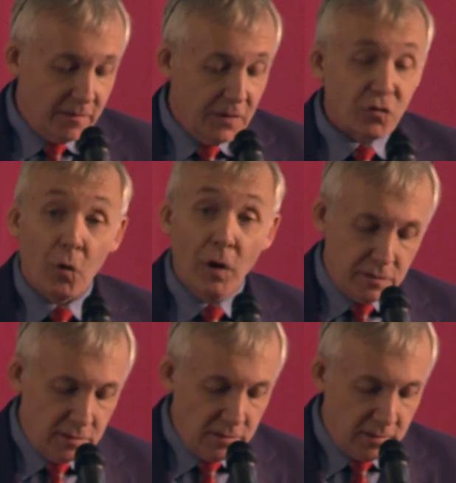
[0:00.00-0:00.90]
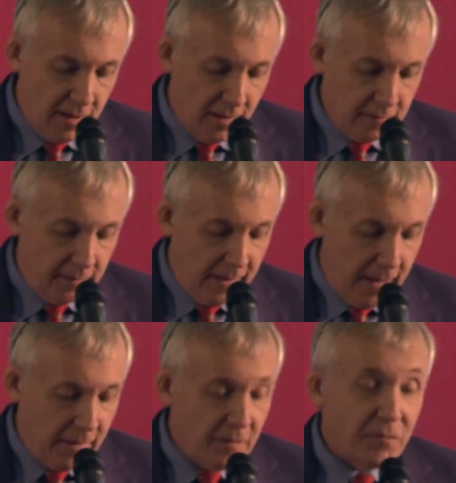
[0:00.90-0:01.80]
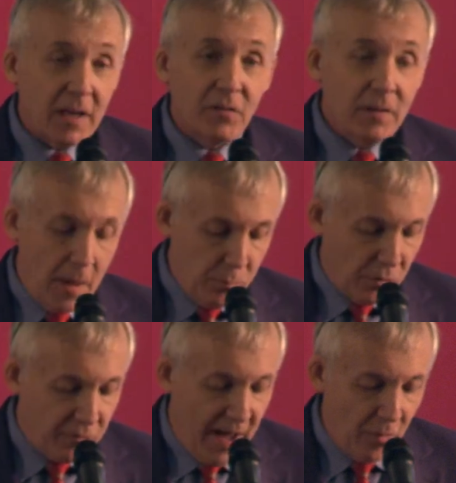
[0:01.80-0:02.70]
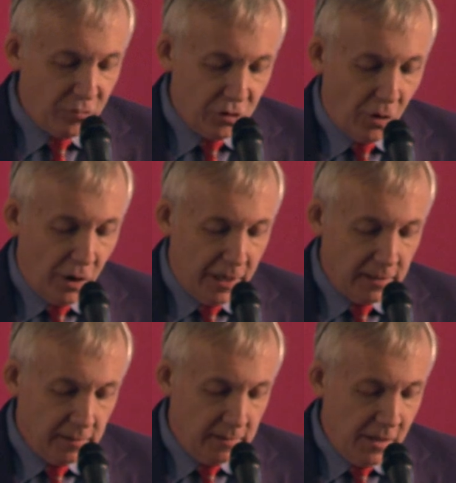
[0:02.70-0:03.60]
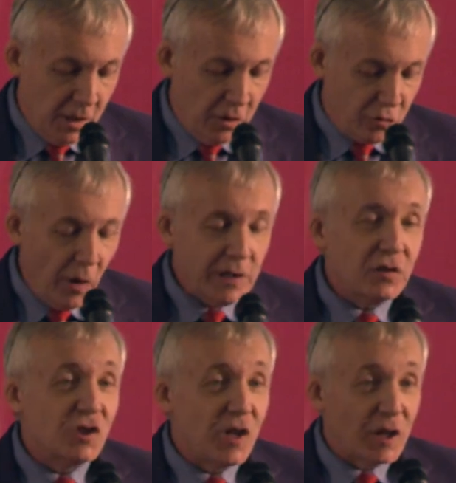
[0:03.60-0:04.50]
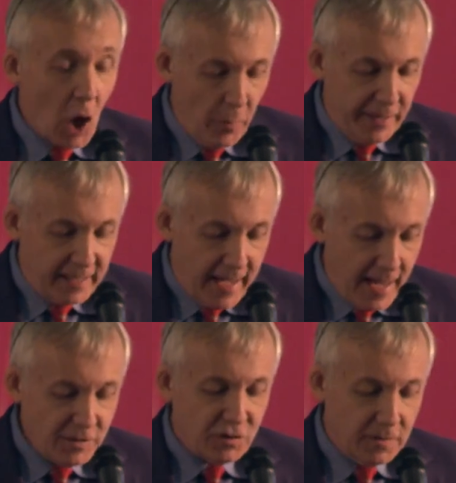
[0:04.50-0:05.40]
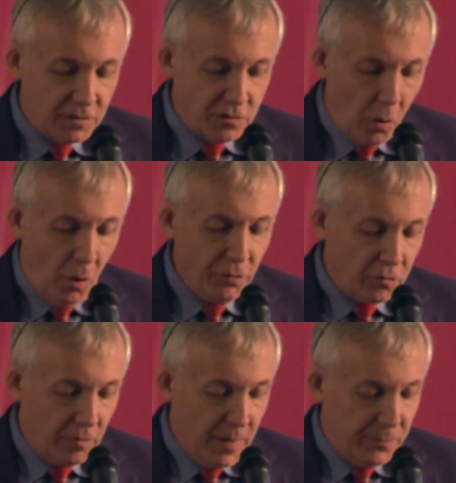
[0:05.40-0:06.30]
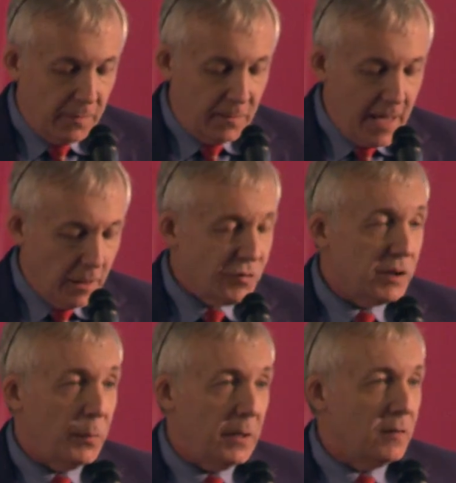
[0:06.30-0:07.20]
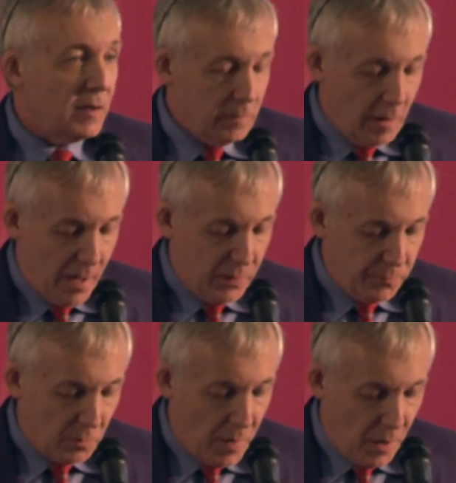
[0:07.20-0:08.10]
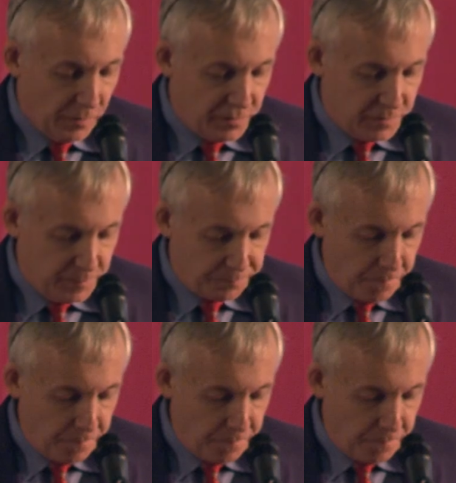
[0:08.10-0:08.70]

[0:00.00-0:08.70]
to the choices that have given them profound joy. Choices that go against the sole script that the LGBT lobby promotes.